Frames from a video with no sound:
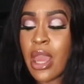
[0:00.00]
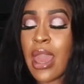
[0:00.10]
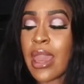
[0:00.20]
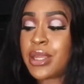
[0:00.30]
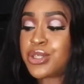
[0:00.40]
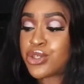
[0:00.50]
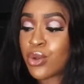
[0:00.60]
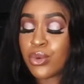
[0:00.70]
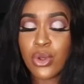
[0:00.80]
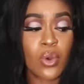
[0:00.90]
I
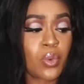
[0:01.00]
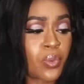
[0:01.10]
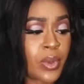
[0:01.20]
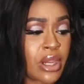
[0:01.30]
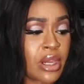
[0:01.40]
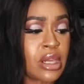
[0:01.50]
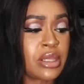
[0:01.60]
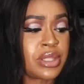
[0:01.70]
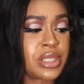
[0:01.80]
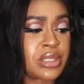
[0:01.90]
don't know where
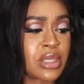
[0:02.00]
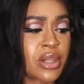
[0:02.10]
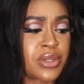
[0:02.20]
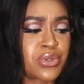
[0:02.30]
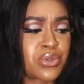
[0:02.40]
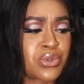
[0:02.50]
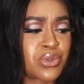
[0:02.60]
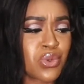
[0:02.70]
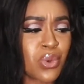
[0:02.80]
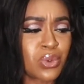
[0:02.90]
these are
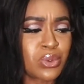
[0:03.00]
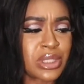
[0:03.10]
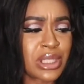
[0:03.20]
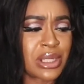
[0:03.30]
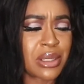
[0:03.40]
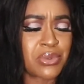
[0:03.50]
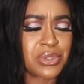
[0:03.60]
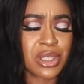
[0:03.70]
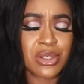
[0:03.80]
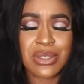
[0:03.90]
sold in
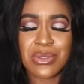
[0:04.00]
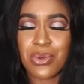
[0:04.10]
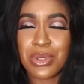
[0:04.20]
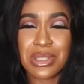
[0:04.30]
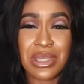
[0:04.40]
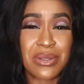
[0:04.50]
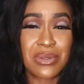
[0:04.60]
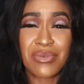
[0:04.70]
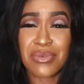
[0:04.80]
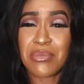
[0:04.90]
Abuja, because honestly I don't
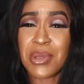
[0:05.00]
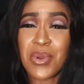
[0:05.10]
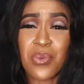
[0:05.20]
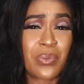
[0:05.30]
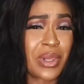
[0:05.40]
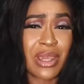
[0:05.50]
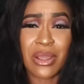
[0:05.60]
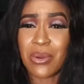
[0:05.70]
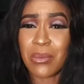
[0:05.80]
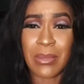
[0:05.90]
even remember where I
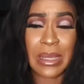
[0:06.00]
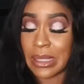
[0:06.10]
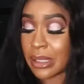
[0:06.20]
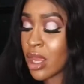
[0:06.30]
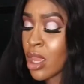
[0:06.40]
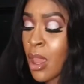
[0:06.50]
got mine,